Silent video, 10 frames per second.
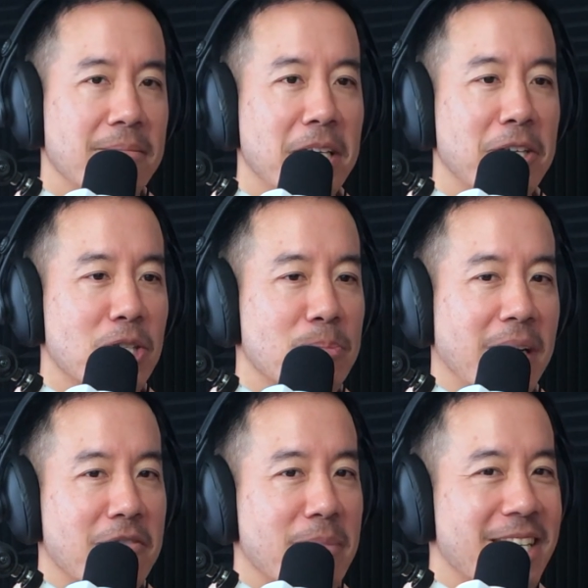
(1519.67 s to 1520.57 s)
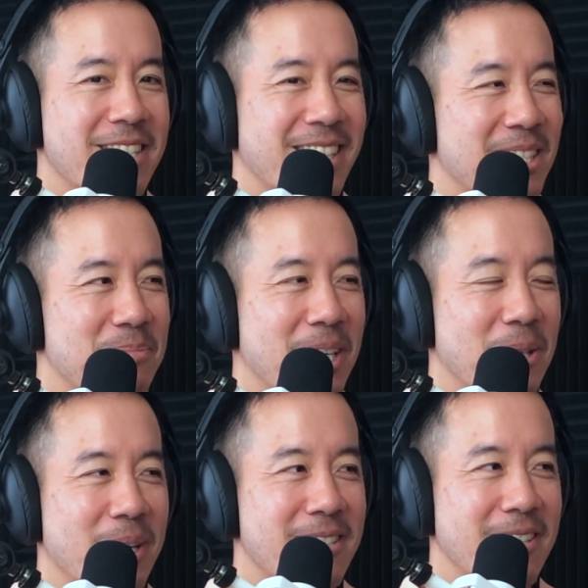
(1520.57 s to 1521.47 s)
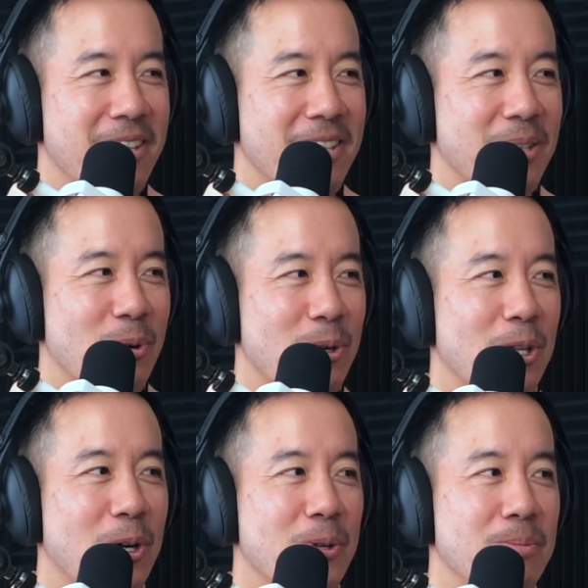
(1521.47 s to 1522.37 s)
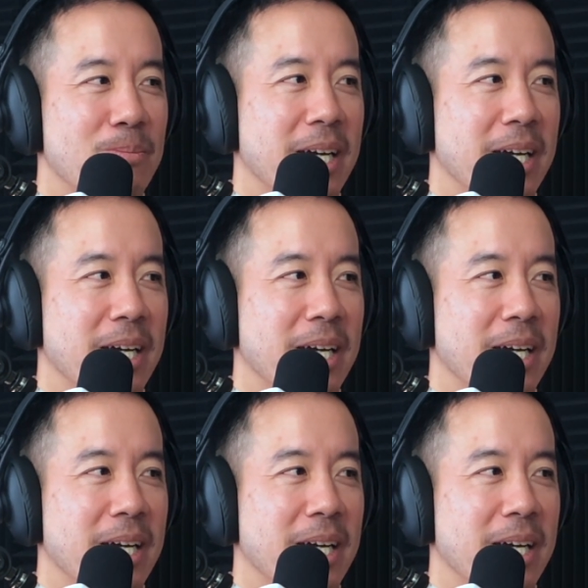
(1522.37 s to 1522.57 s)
and ego is part of many sectors, by the way. So I don't think we're alone.